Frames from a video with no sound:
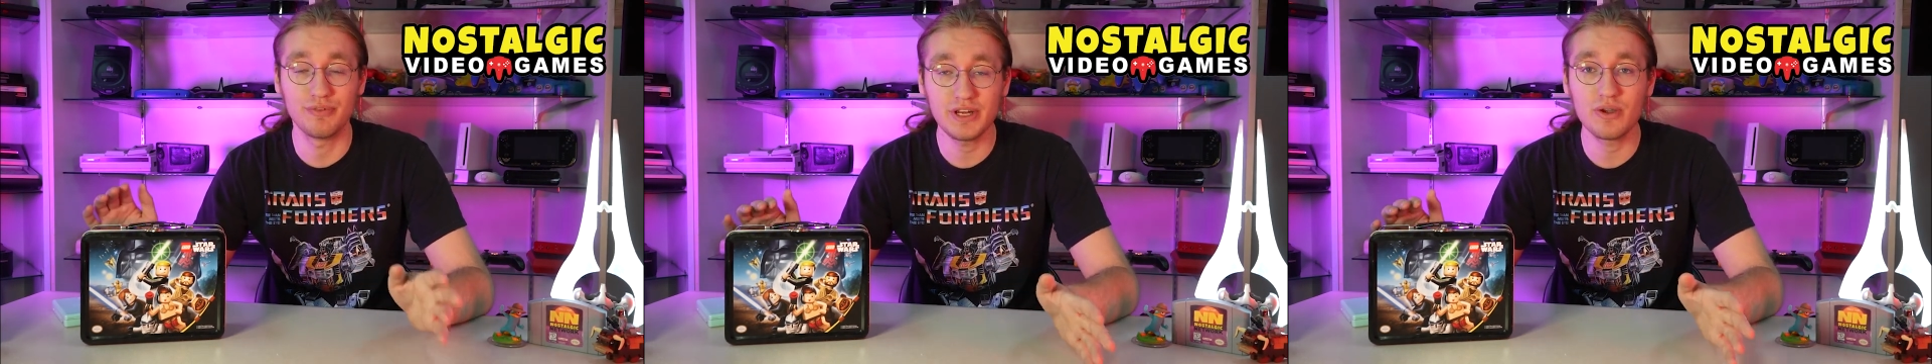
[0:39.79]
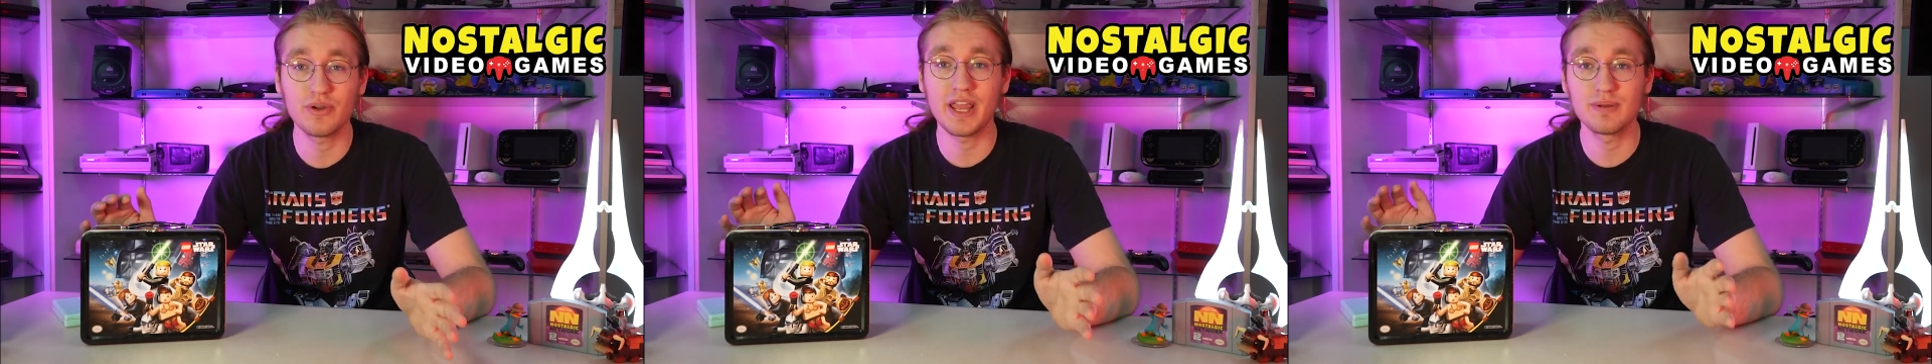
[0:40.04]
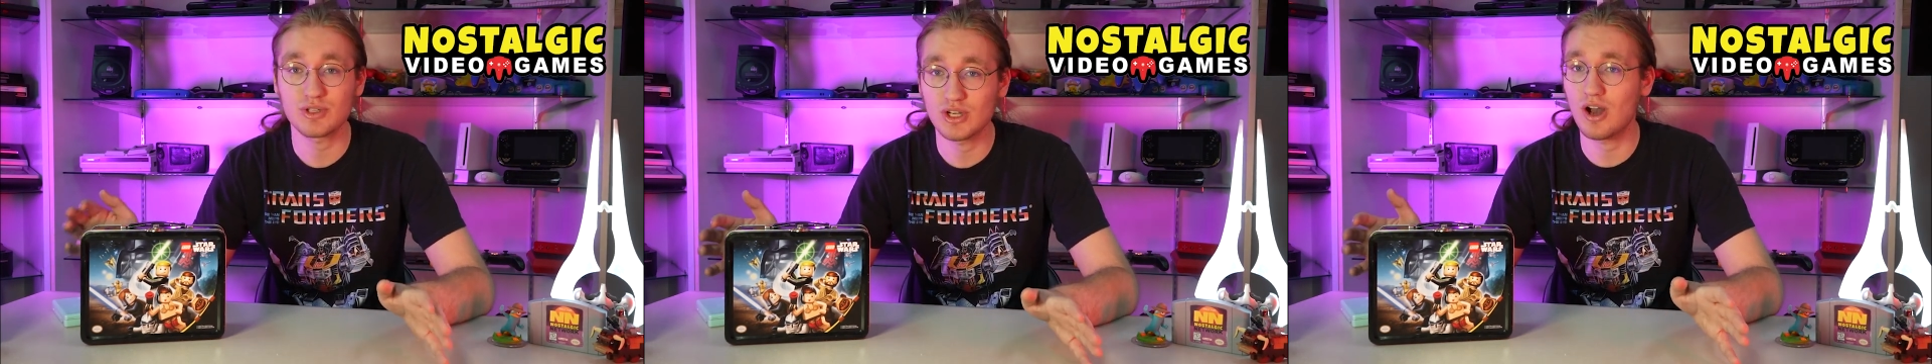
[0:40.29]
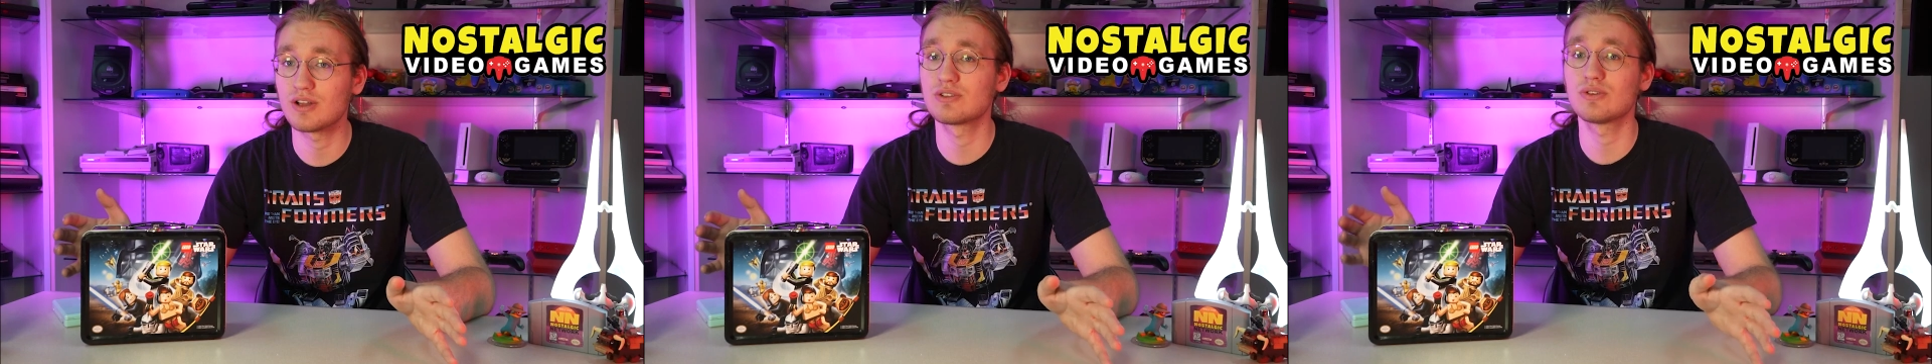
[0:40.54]
video games,
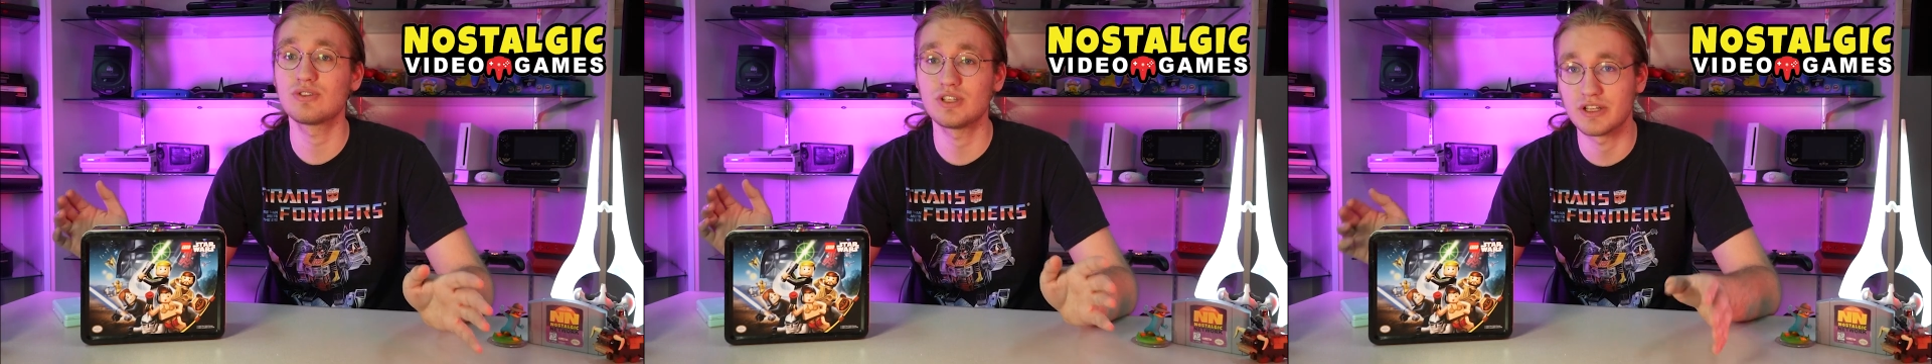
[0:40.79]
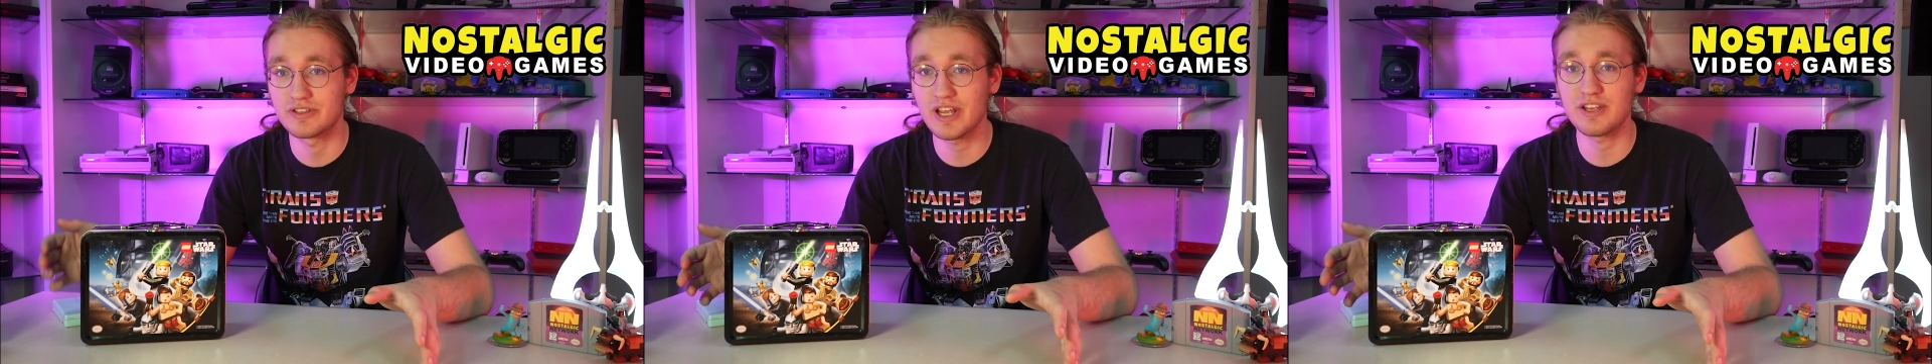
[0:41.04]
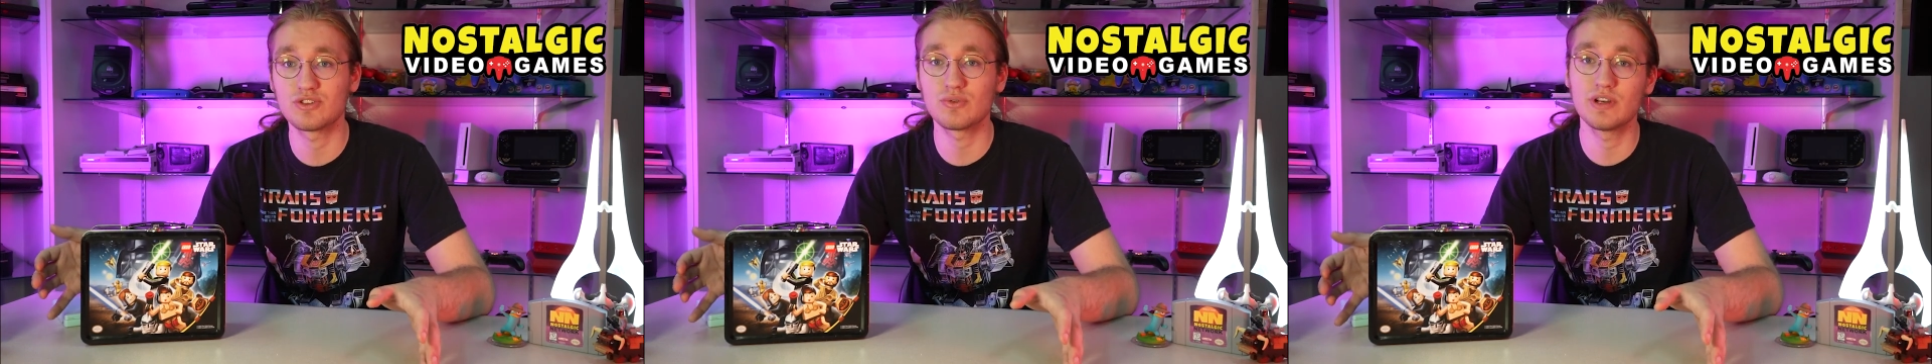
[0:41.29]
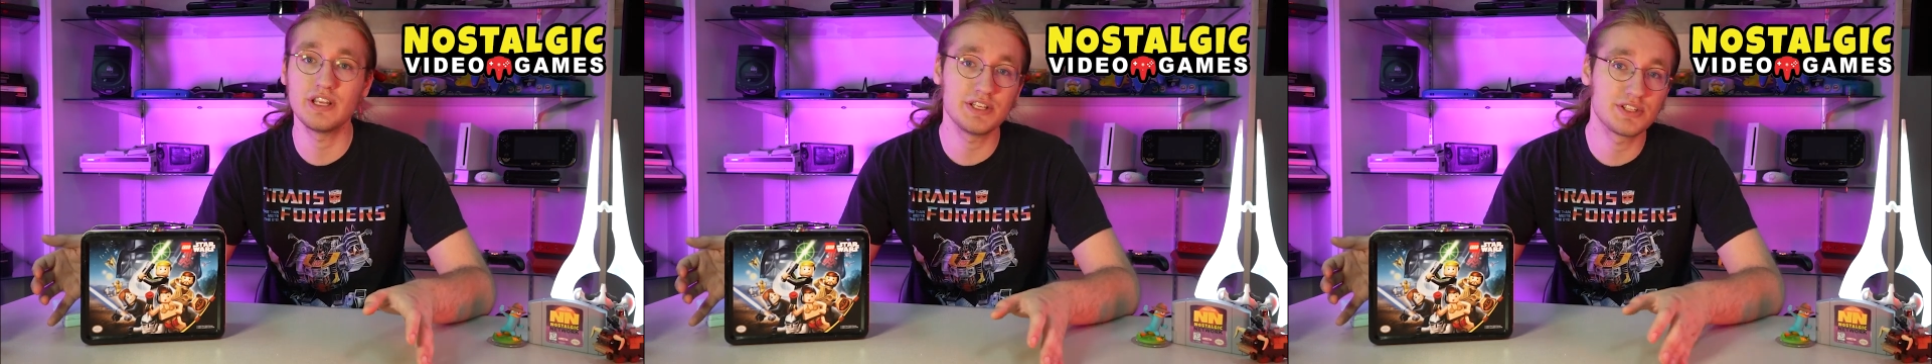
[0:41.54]
consoles,
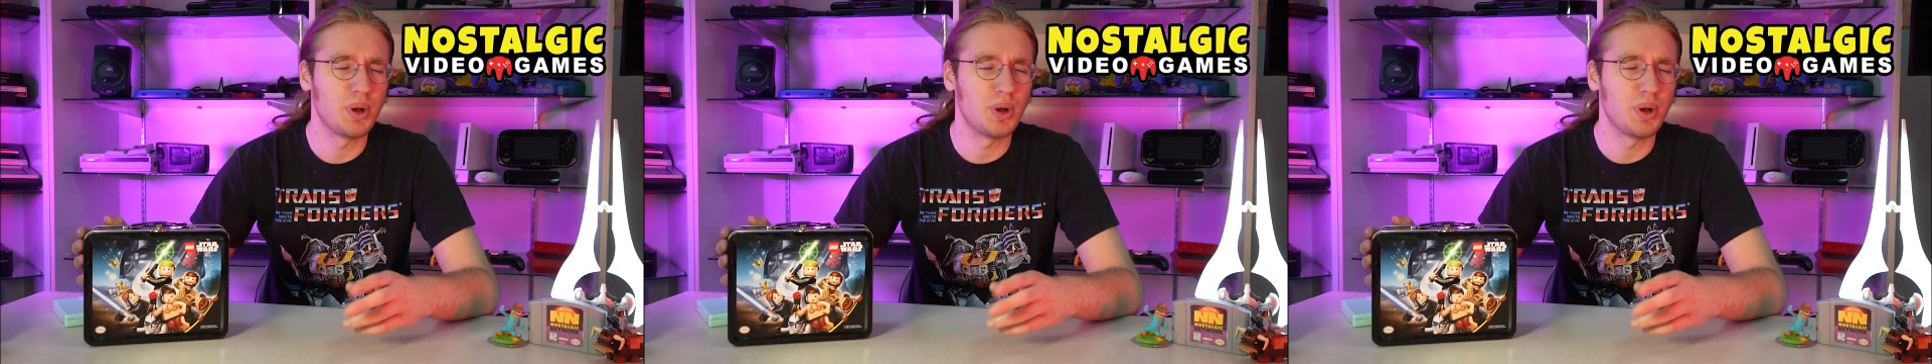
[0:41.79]
accessories,